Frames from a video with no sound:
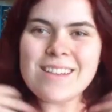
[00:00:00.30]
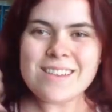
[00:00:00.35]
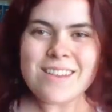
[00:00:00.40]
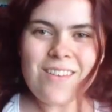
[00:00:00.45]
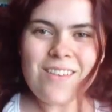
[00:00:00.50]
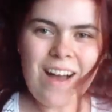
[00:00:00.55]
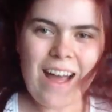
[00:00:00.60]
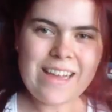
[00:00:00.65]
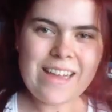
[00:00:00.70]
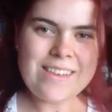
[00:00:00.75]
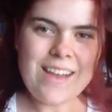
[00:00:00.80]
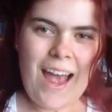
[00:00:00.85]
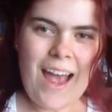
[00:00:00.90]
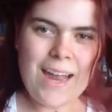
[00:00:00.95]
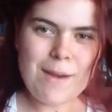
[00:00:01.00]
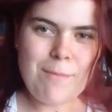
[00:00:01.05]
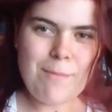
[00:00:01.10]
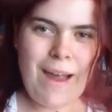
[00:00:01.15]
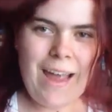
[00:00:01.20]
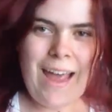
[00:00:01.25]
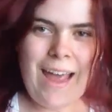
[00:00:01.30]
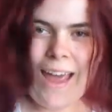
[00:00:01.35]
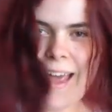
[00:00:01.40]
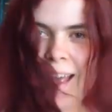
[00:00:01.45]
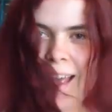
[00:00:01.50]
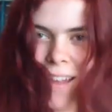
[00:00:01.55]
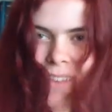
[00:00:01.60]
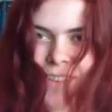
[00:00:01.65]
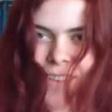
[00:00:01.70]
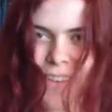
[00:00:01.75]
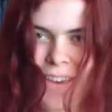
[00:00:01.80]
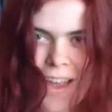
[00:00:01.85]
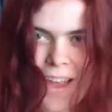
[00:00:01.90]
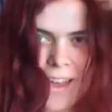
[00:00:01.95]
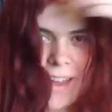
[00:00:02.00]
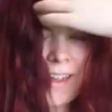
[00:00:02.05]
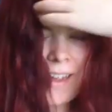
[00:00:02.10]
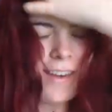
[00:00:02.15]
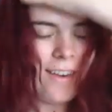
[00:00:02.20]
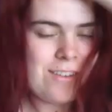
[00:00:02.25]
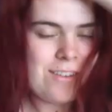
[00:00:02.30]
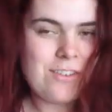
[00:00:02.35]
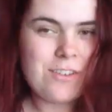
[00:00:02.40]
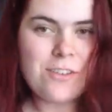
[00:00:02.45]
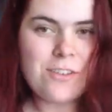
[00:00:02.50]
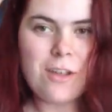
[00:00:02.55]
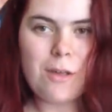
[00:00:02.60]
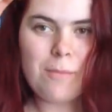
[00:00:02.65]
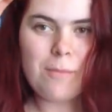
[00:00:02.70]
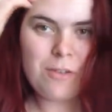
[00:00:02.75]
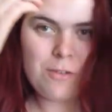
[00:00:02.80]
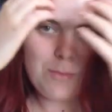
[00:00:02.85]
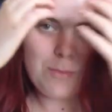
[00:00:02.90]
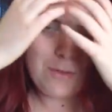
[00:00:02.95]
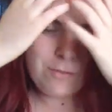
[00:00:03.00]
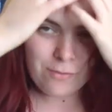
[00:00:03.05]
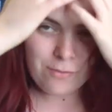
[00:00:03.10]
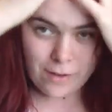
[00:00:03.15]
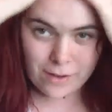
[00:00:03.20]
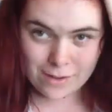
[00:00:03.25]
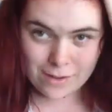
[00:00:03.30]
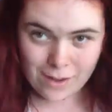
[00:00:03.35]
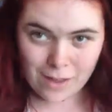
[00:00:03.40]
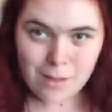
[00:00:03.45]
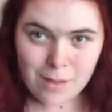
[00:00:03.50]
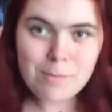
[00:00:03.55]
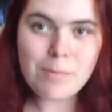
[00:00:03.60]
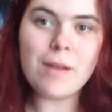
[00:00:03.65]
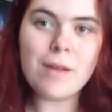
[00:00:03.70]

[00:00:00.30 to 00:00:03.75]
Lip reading: so I dyed my hair today and it's just so much more redder,